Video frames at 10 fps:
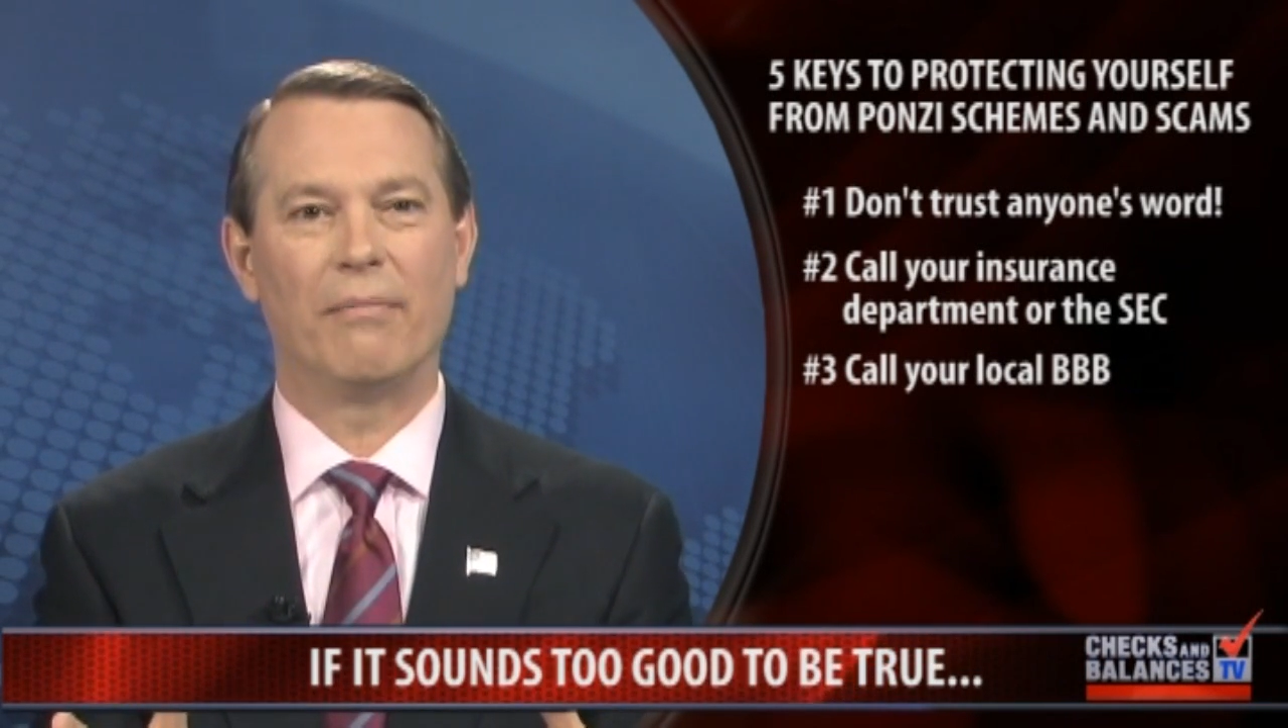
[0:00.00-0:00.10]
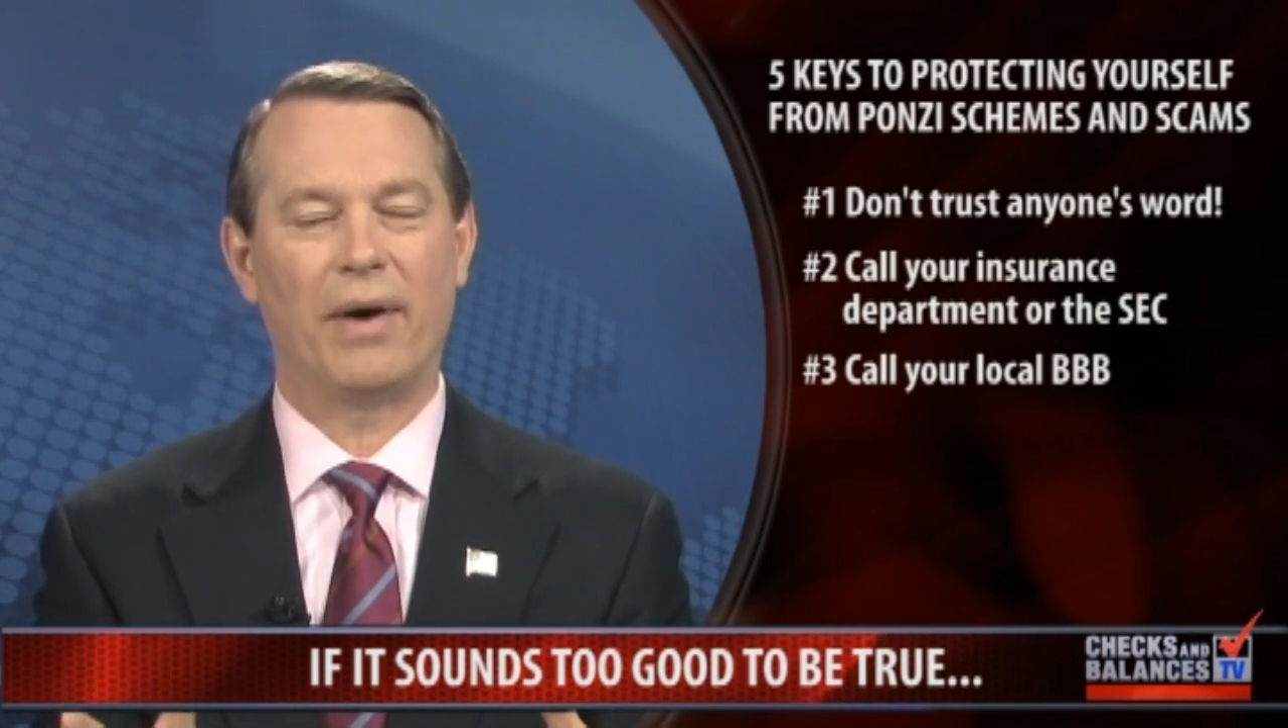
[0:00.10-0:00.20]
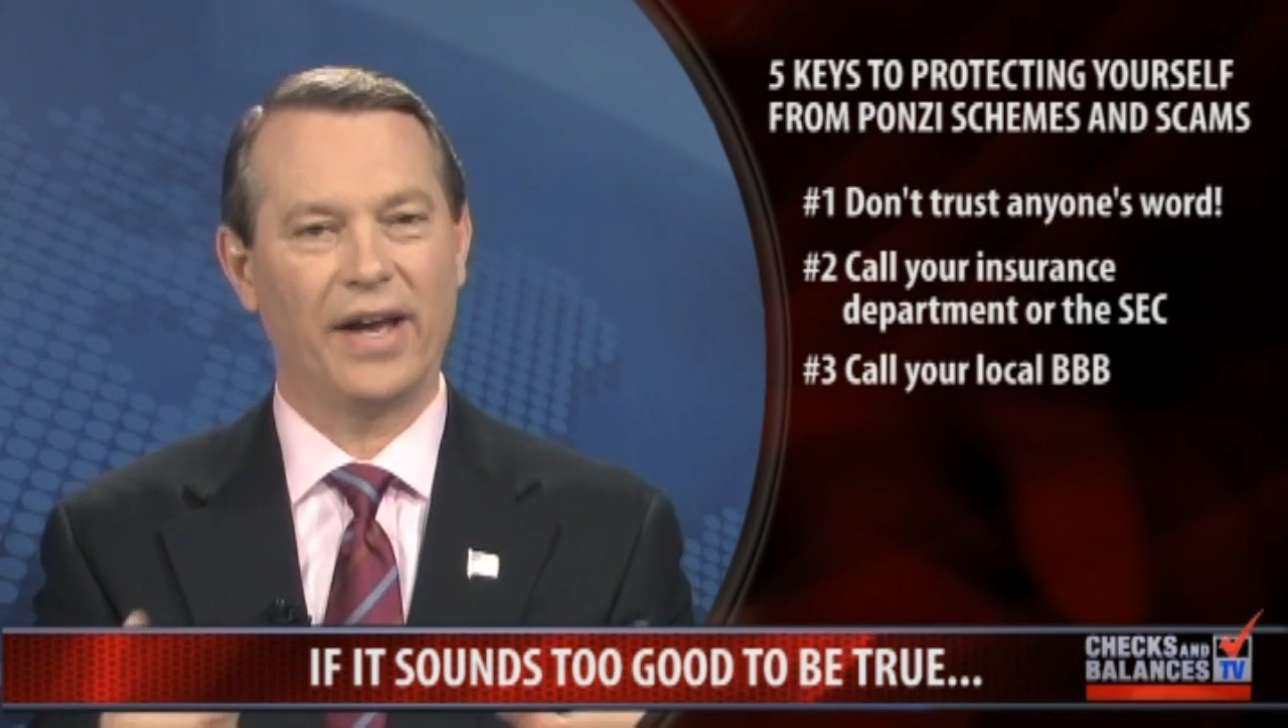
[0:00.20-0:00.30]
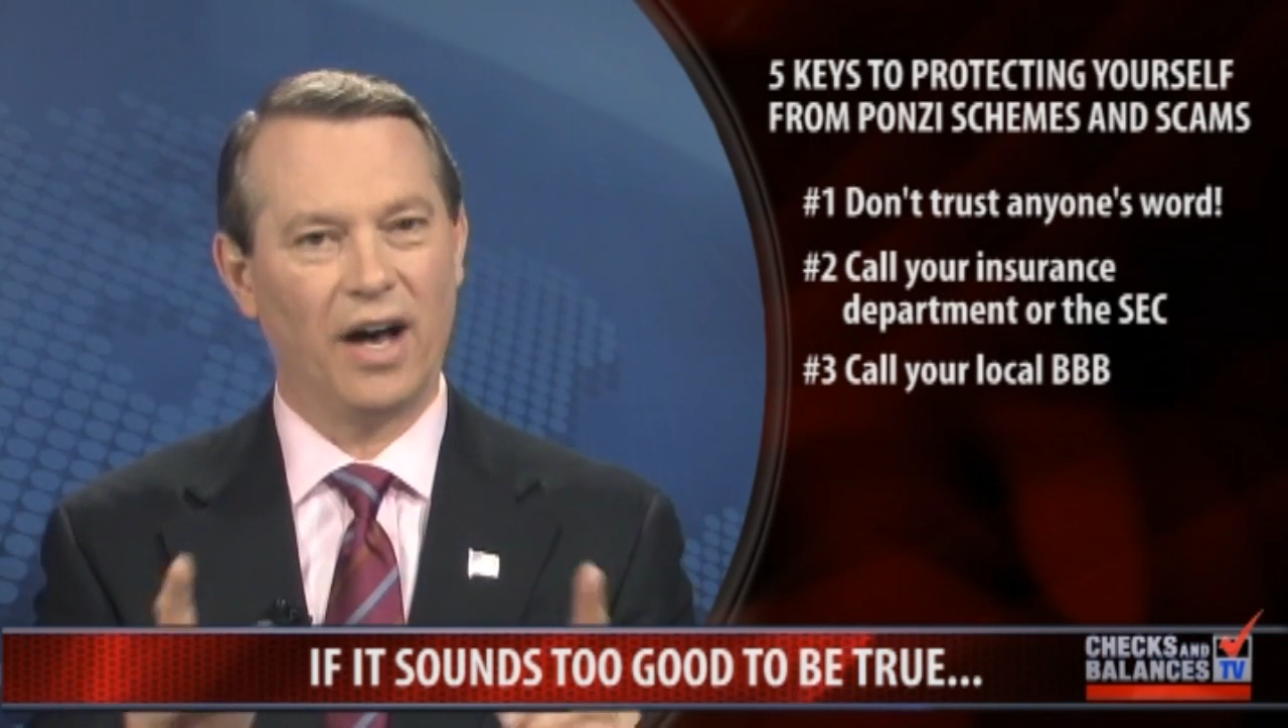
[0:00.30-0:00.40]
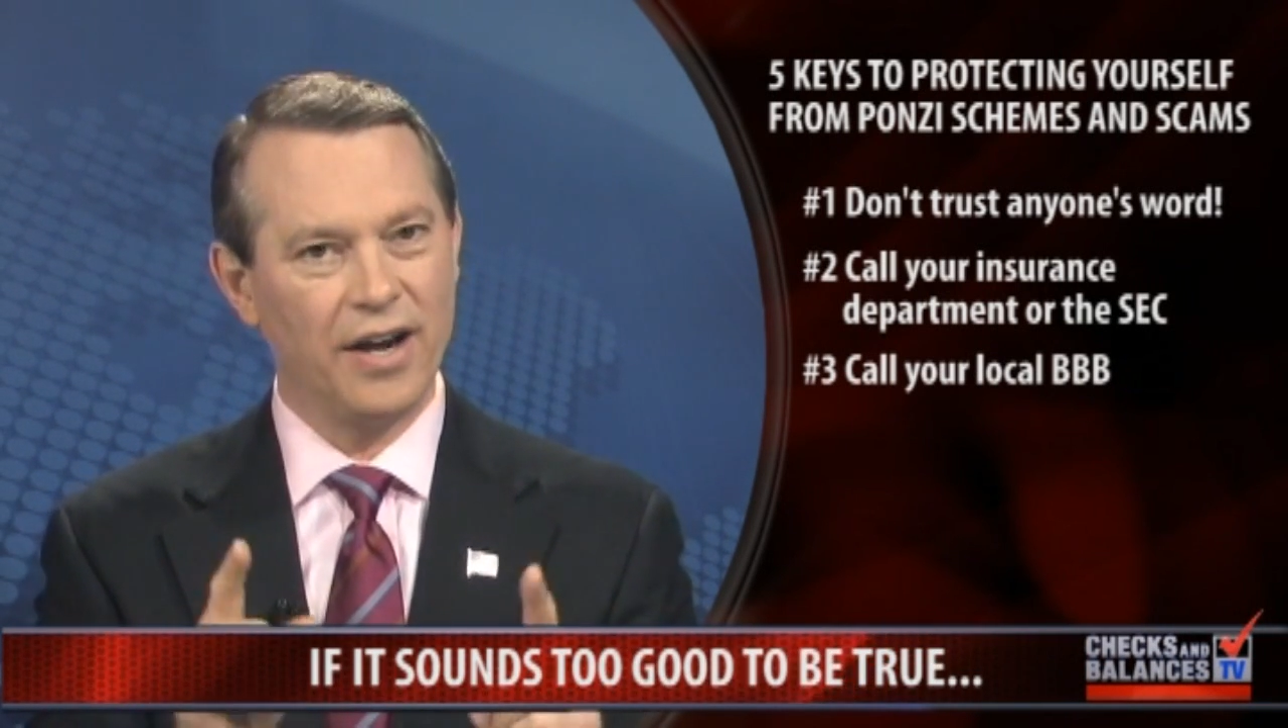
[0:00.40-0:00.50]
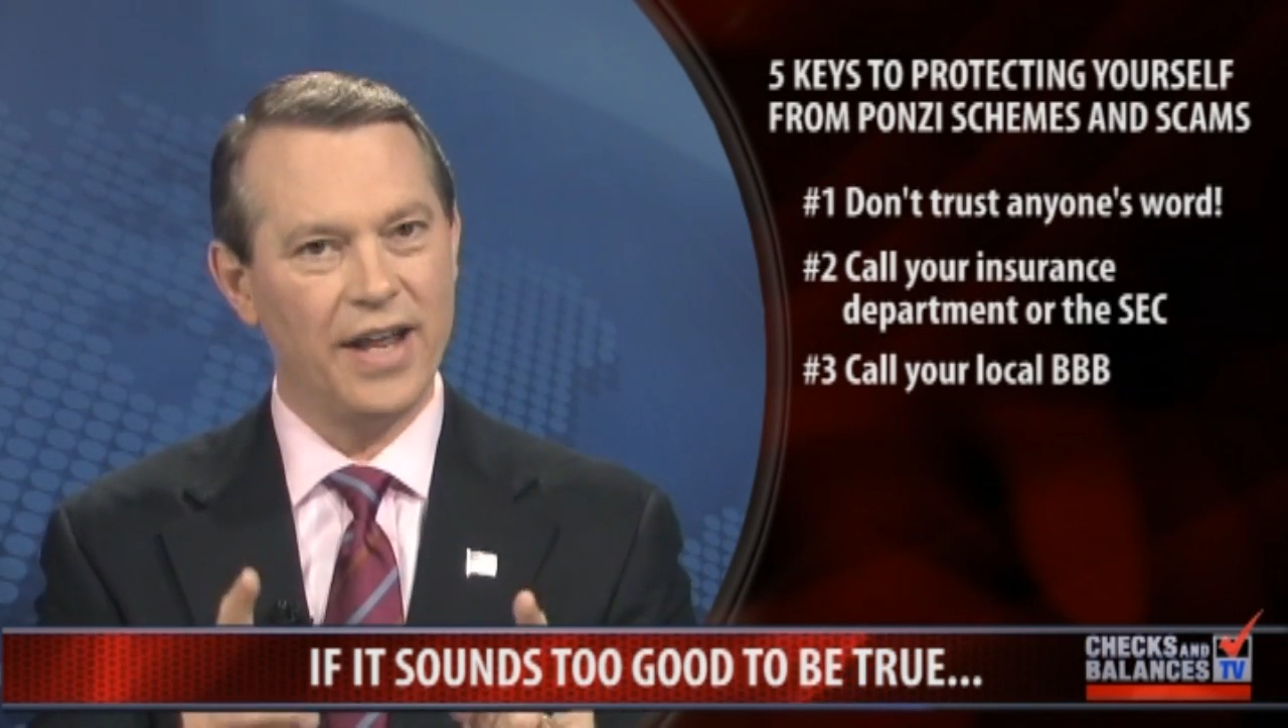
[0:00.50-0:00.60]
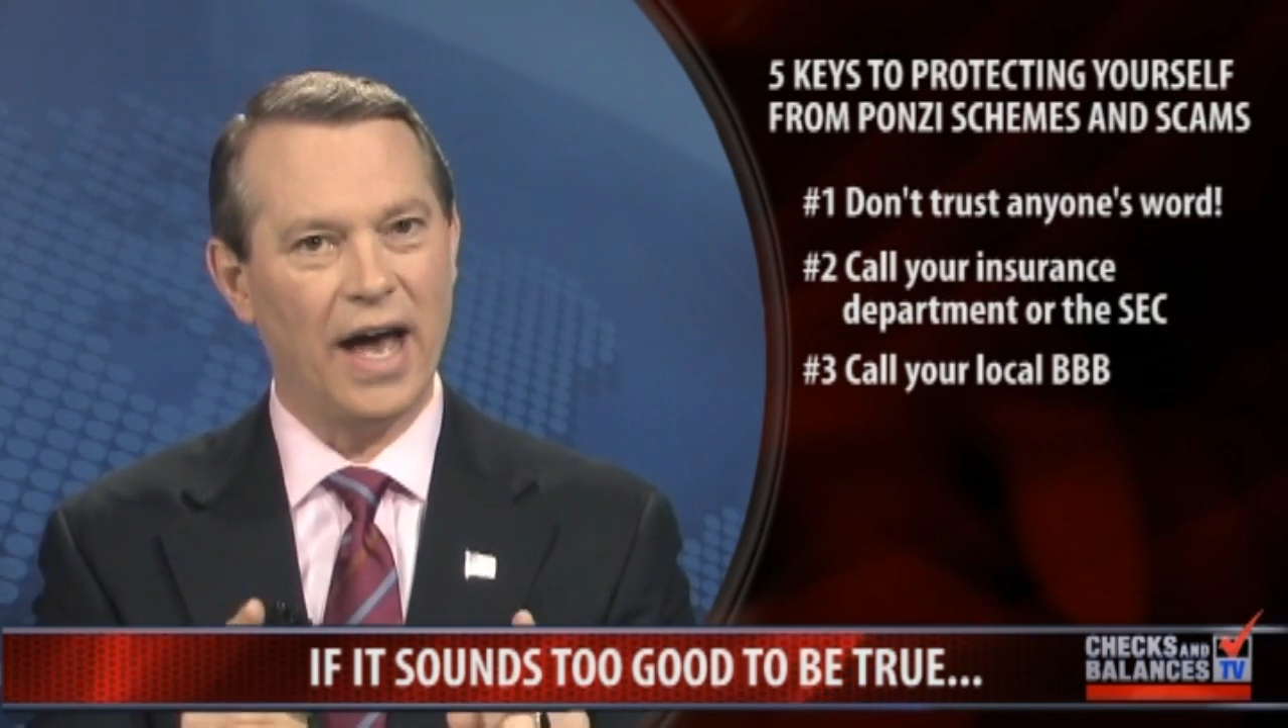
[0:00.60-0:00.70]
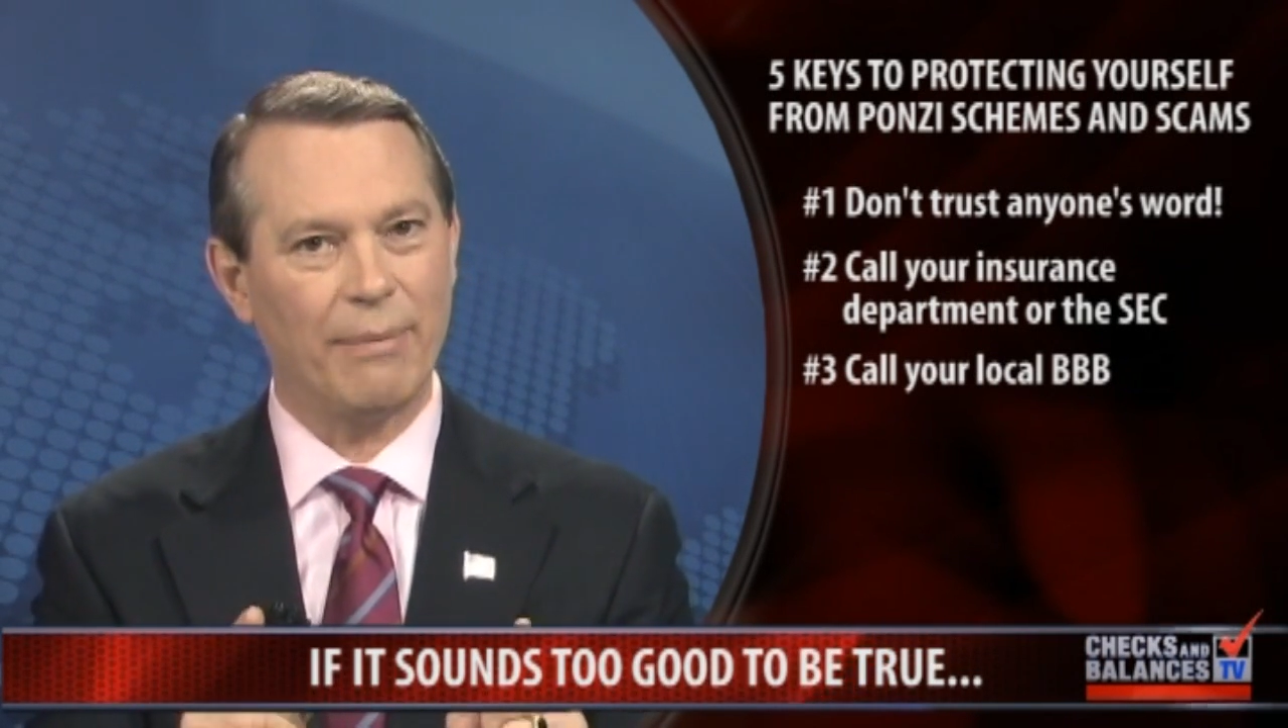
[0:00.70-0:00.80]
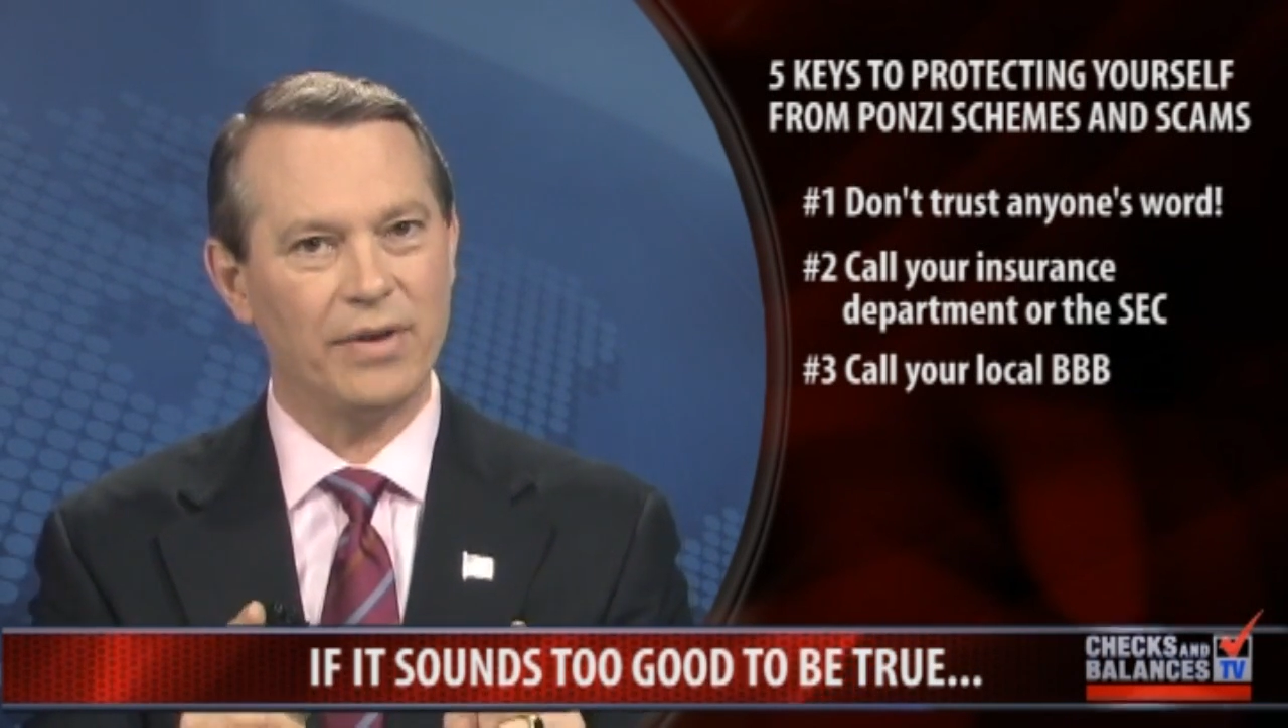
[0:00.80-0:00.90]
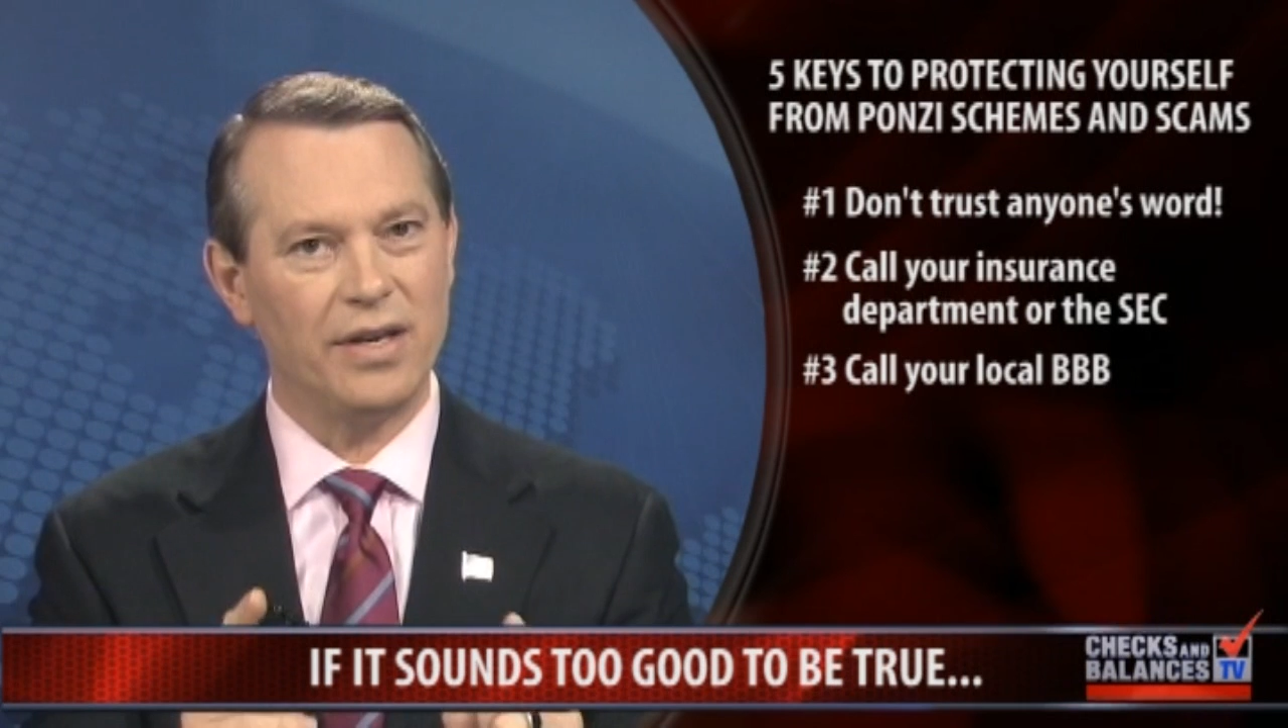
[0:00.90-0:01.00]
by
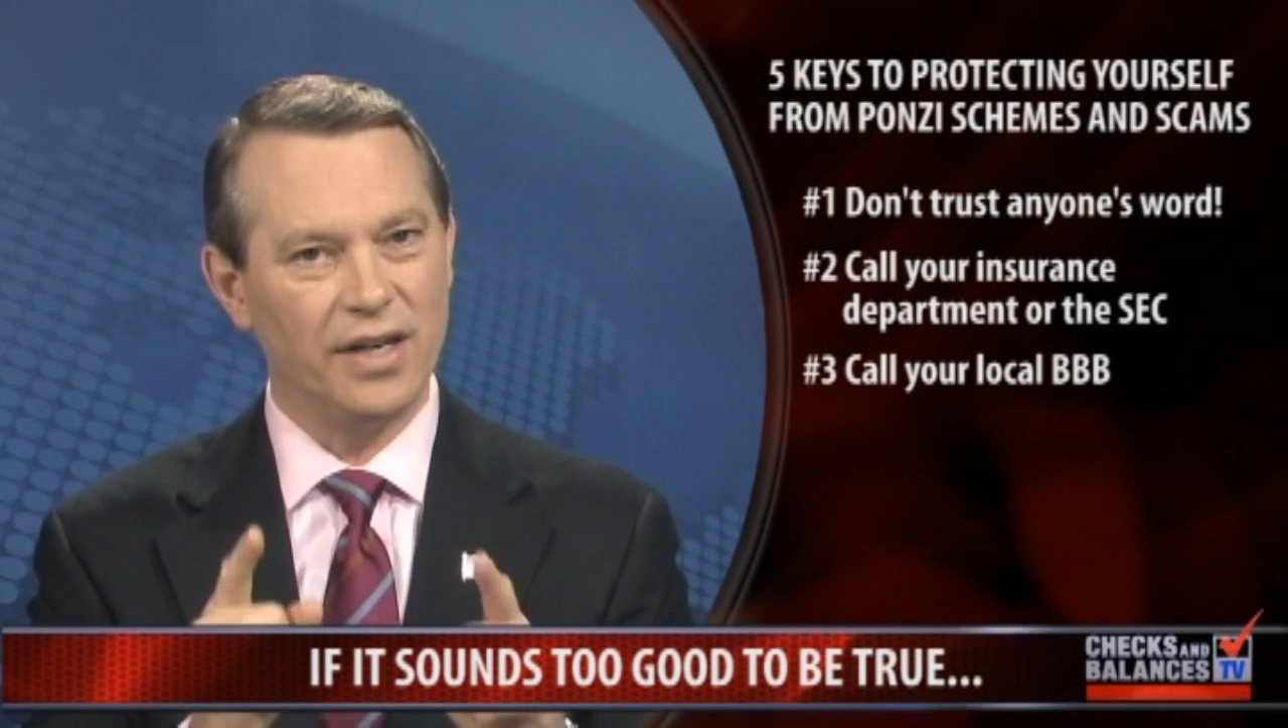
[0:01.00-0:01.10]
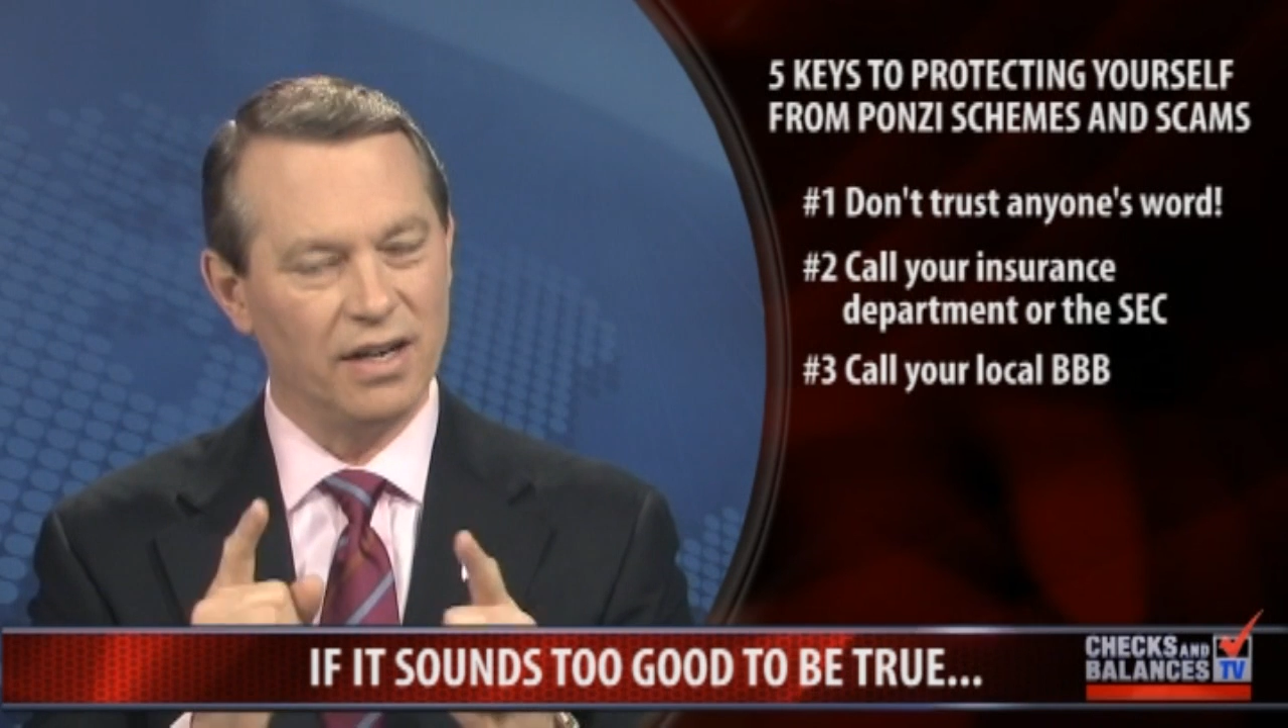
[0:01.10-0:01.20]
unhappy